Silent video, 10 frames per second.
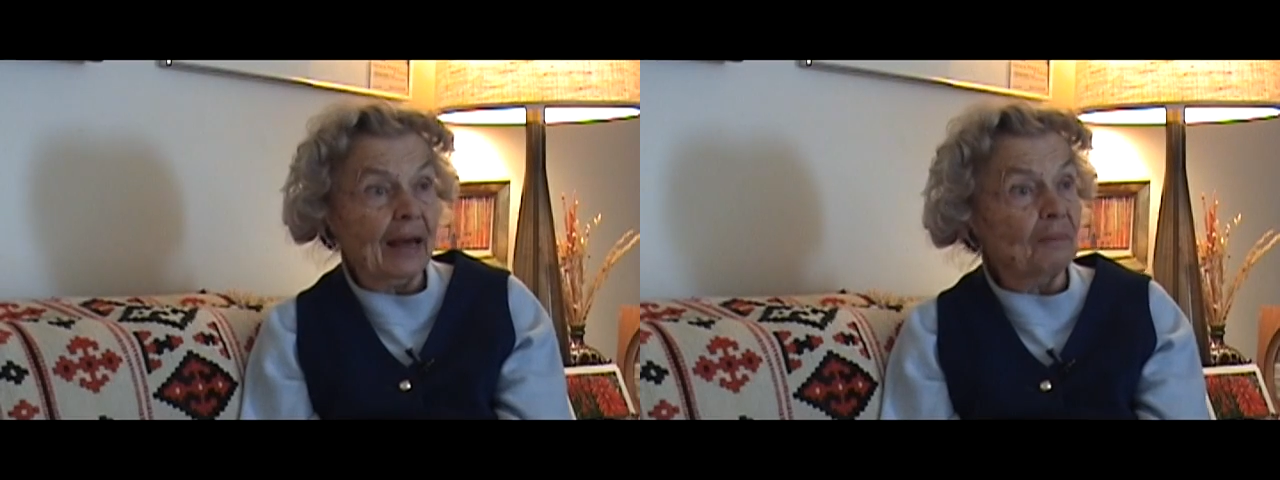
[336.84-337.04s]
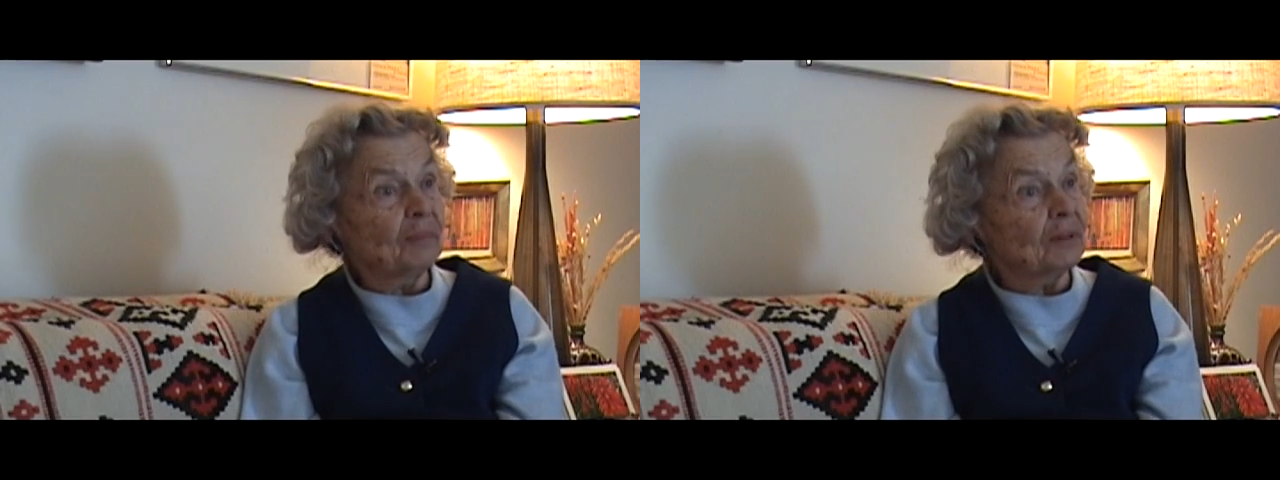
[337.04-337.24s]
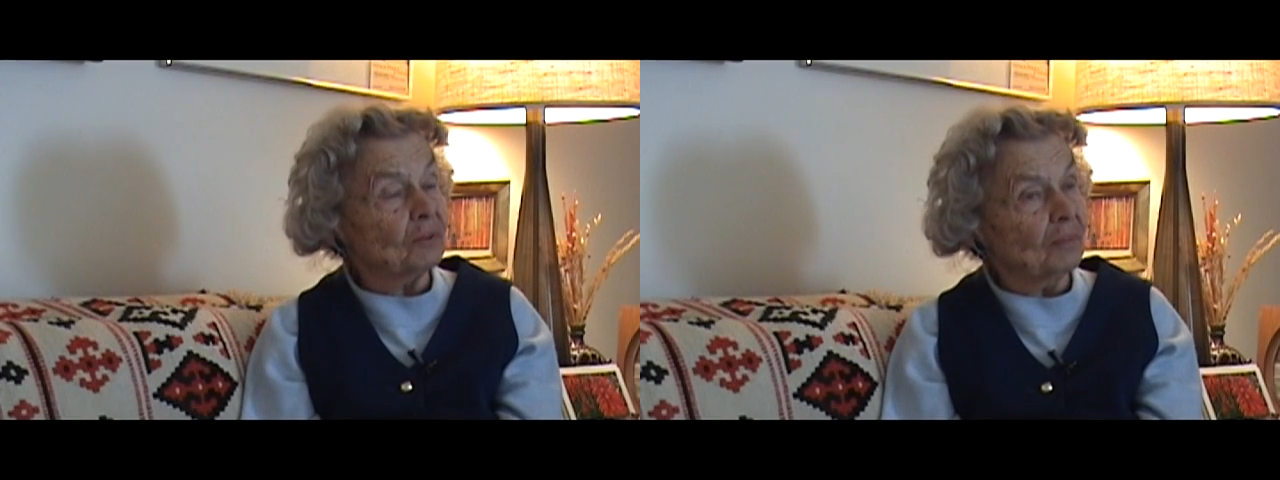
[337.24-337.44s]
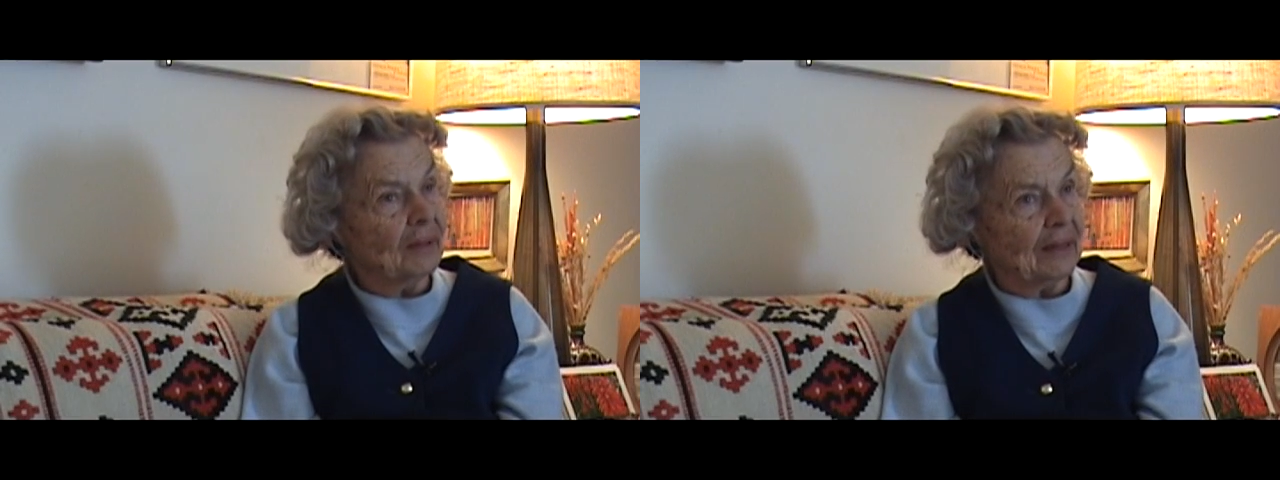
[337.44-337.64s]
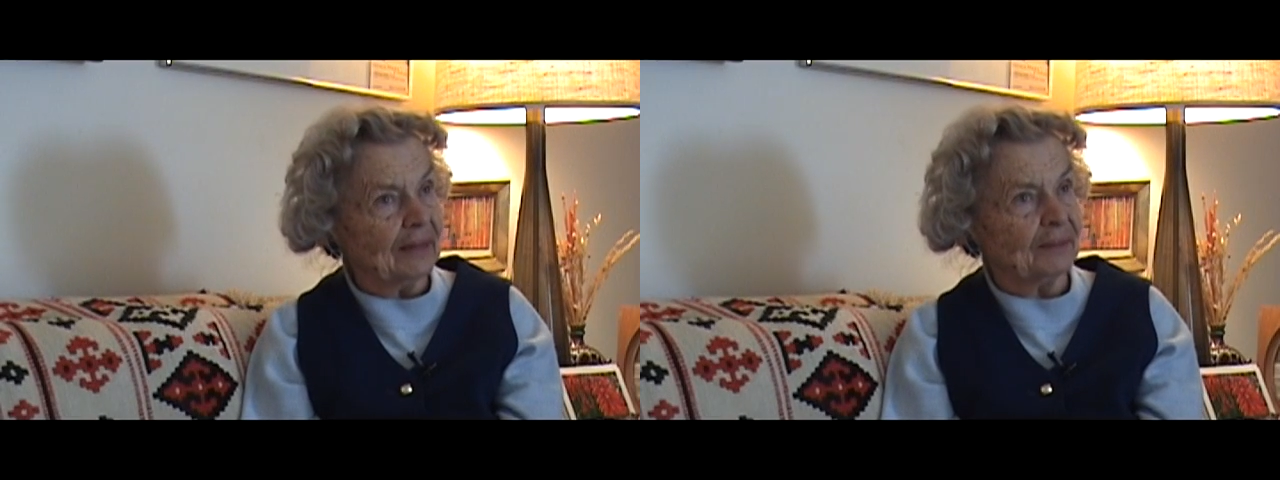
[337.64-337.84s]
happened to
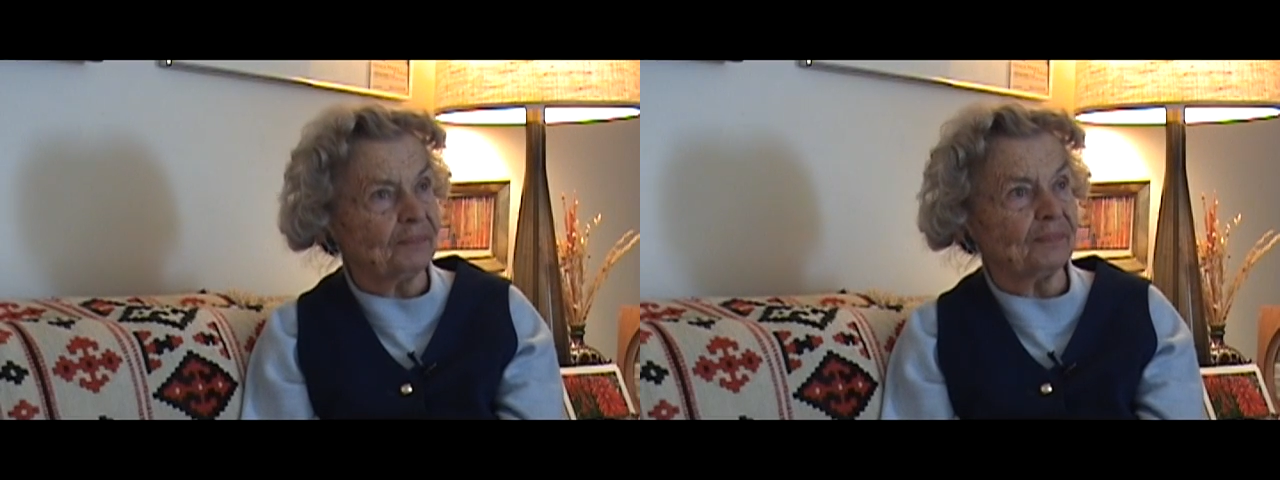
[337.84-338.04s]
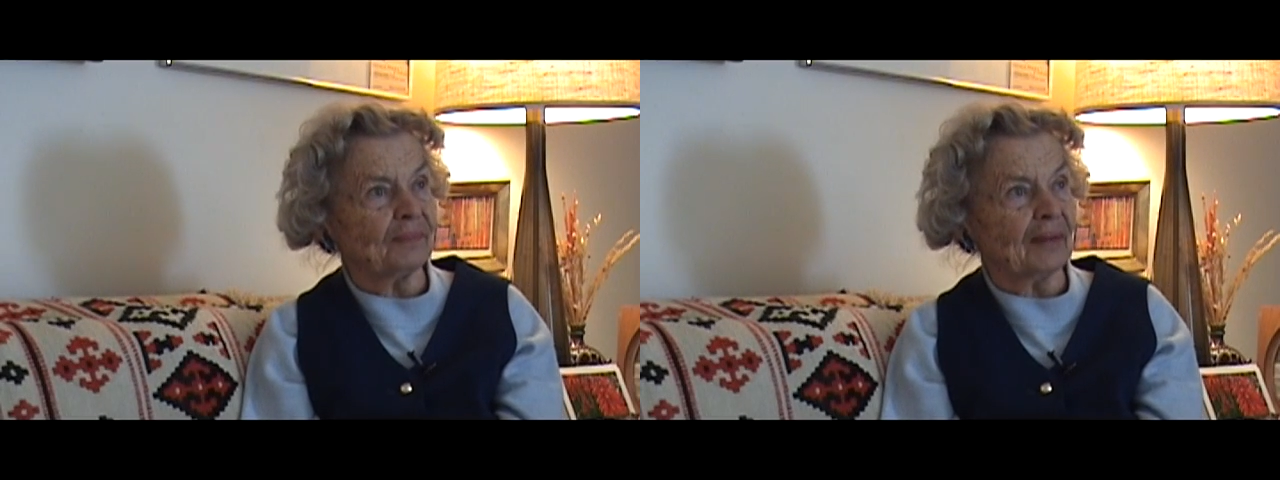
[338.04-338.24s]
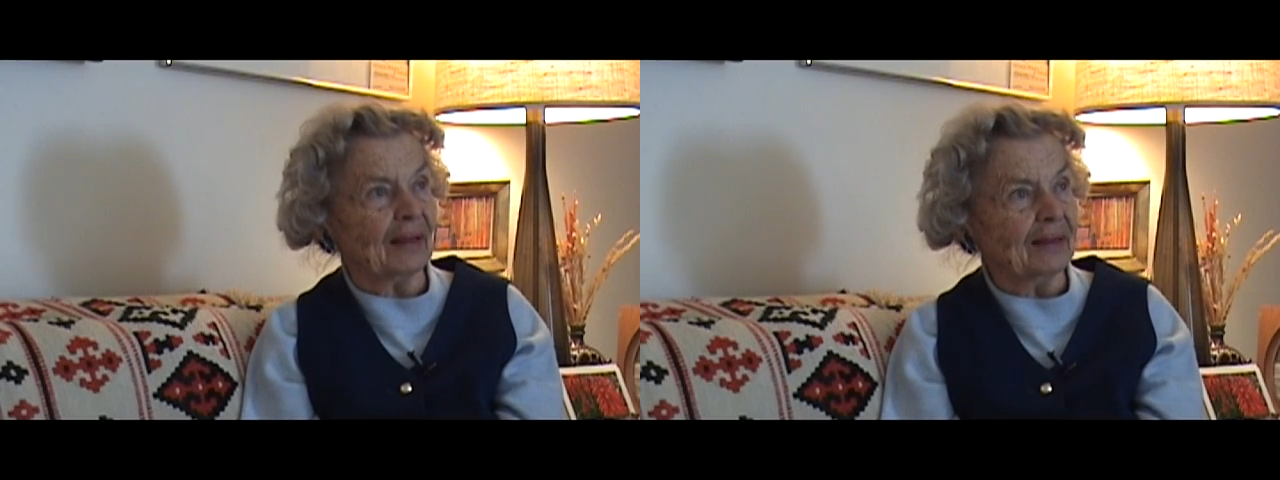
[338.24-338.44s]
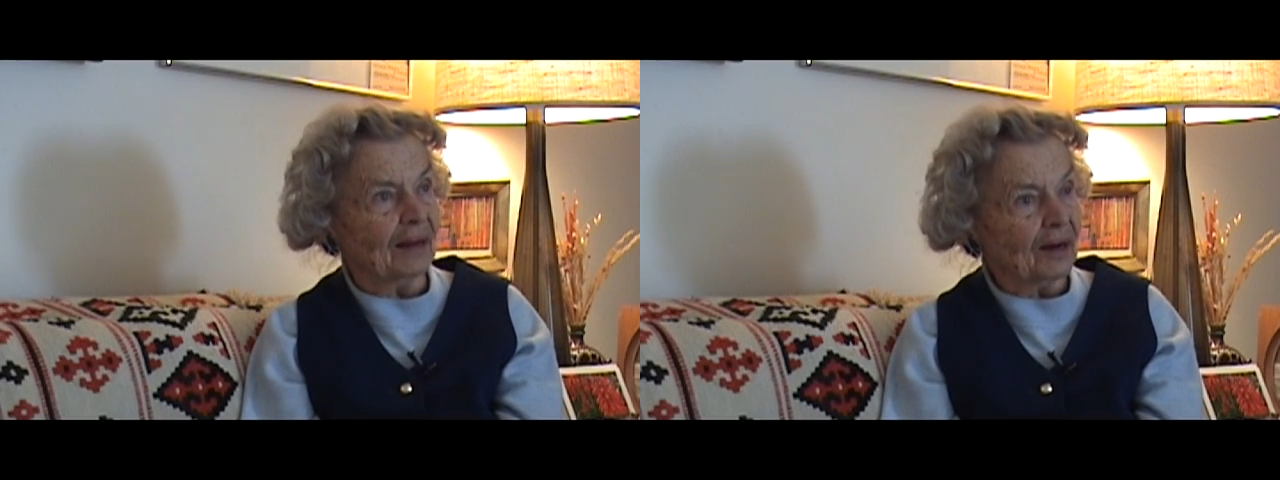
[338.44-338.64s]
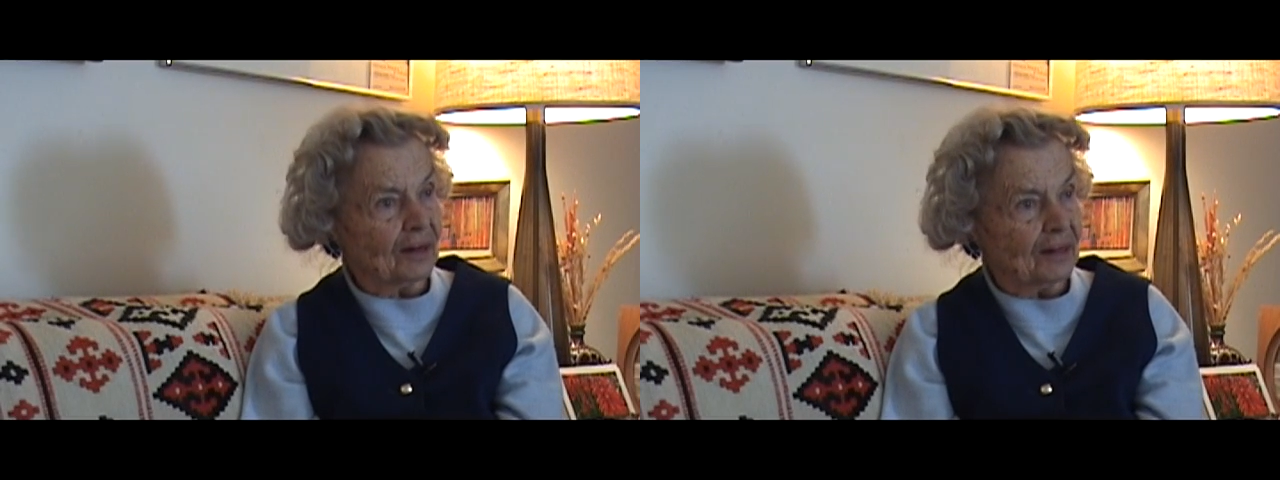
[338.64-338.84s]
meet
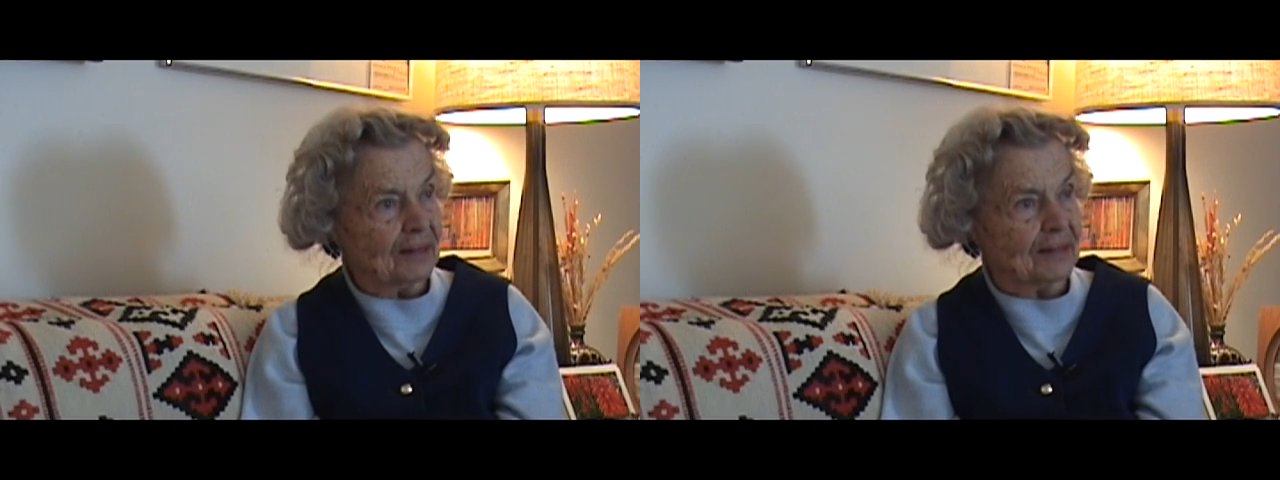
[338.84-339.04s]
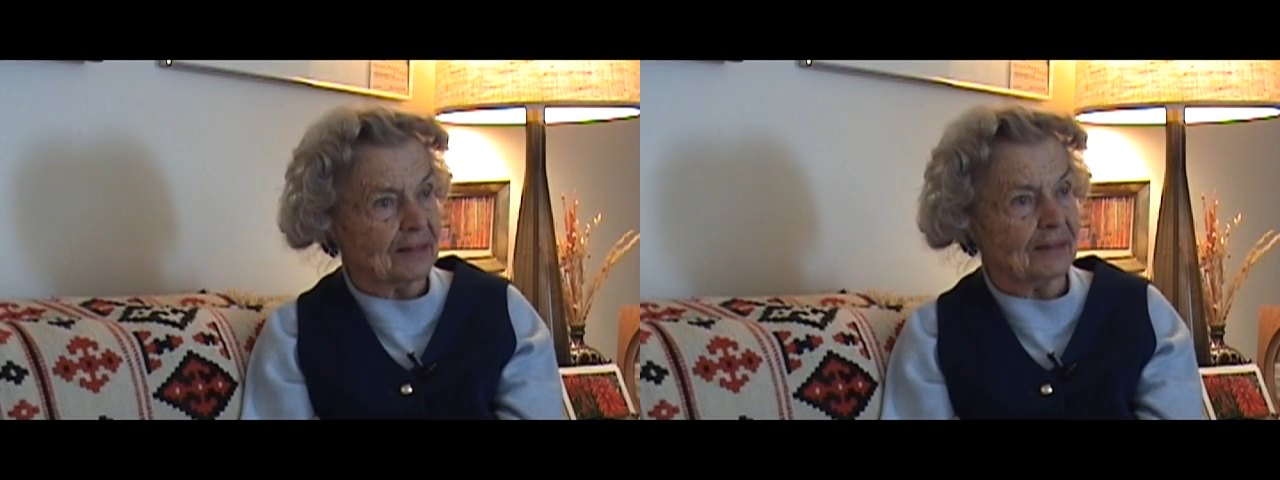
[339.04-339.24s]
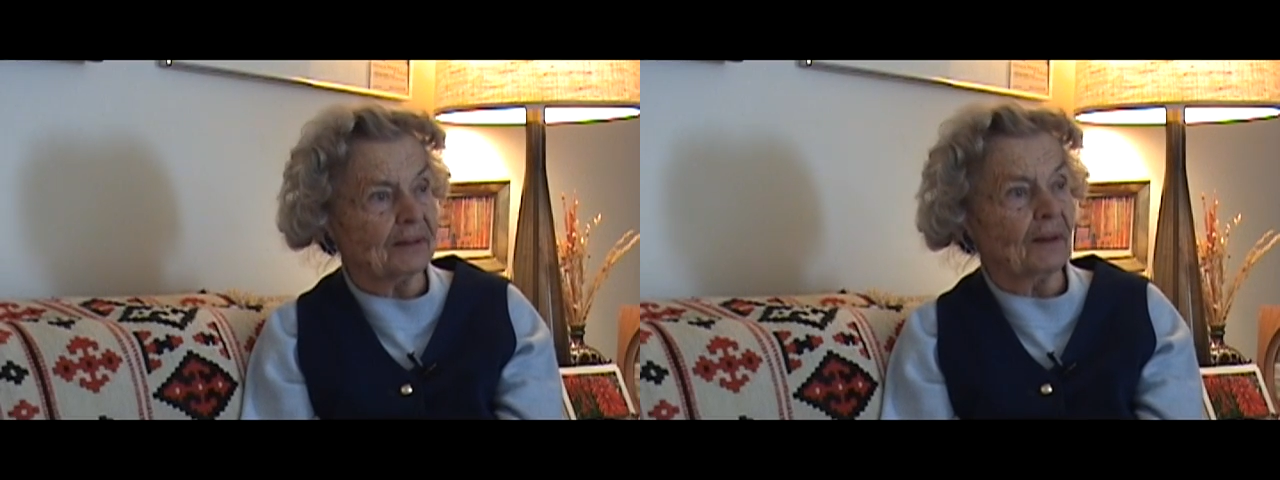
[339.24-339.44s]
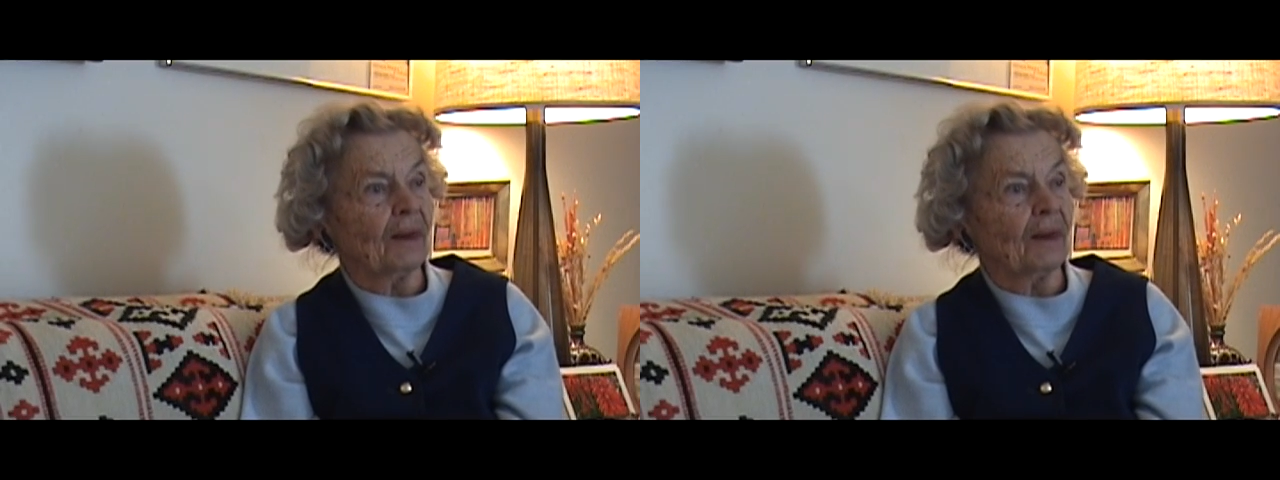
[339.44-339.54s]
an artist